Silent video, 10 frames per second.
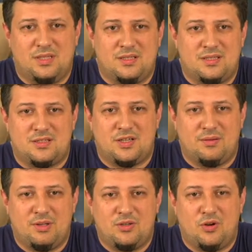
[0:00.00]

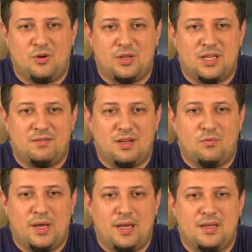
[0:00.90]
streaming or giving
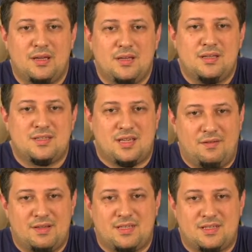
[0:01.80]
away
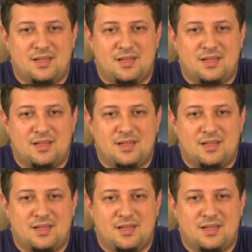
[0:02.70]
services